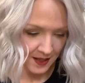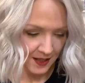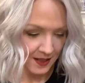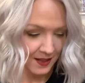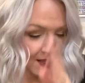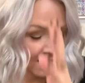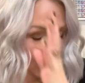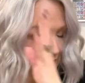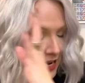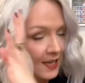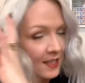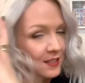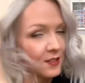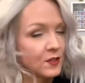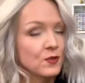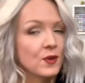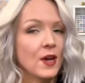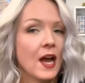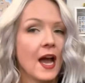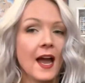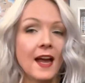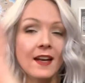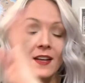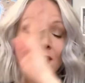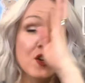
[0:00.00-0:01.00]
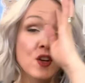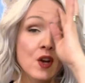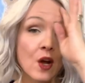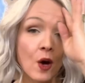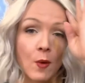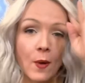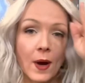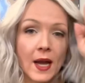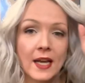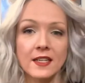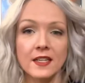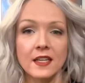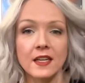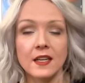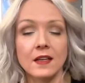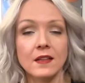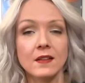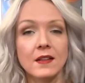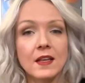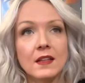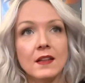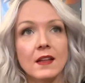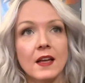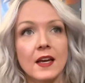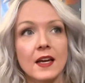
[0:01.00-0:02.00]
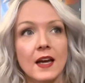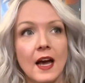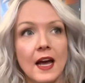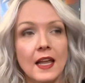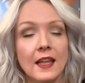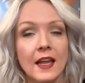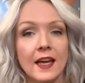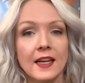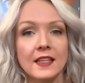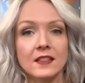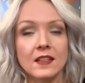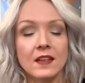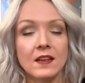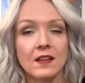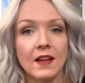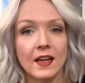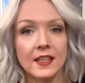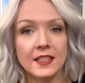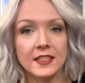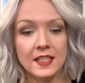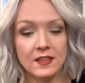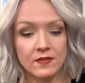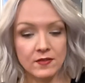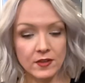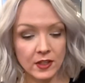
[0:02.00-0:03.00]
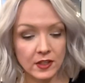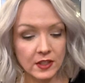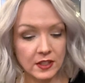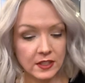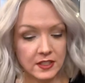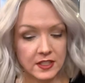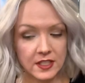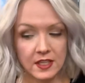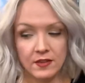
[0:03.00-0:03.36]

The next three, I had no idea that like I liked collecting villains.